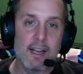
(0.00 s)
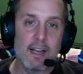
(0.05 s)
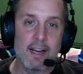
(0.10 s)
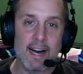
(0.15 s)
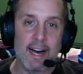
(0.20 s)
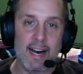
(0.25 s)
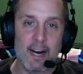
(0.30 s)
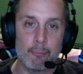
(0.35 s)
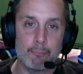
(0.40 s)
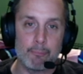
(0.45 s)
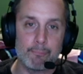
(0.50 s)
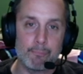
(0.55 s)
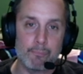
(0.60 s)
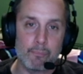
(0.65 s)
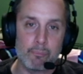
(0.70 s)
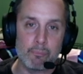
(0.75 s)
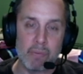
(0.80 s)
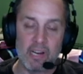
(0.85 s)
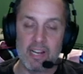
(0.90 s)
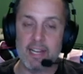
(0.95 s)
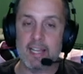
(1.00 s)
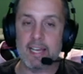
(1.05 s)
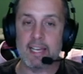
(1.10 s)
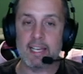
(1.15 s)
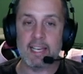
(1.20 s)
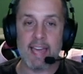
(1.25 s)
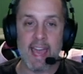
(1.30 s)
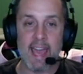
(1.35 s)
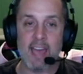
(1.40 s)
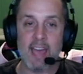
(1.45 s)
but
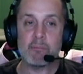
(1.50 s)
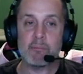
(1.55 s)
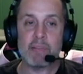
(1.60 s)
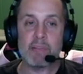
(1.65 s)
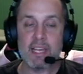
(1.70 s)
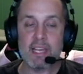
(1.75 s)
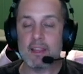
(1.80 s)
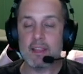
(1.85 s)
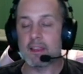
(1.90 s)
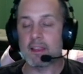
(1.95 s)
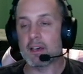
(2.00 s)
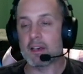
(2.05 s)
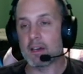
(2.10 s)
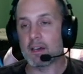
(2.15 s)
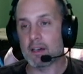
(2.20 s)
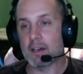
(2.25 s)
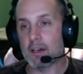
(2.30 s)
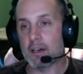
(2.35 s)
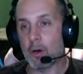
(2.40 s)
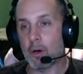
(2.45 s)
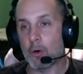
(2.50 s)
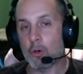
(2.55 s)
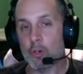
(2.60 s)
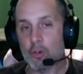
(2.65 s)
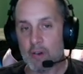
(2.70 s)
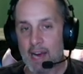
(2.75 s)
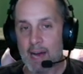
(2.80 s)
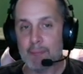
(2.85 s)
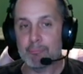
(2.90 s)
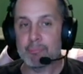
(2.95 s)
it can be the oh
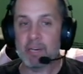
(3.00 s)
crap